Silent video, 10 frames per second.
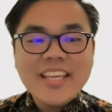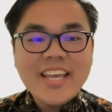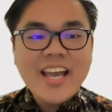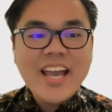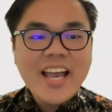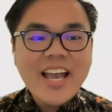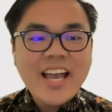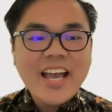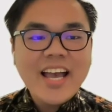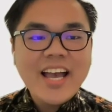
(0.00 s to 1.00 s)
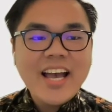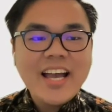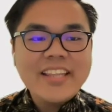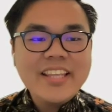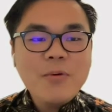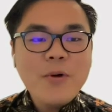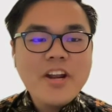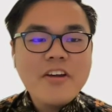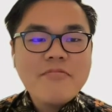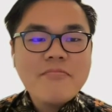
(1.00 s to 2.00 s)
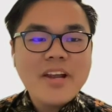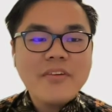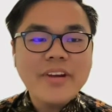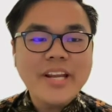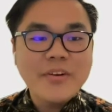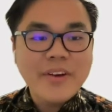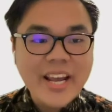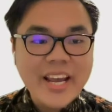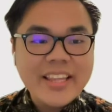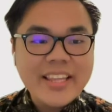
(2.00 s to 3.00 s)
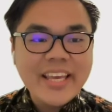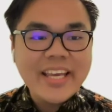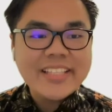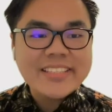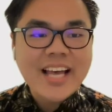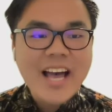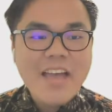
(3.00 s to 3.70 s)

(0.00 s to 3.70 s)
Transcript: Yeah, I think one of my regrets is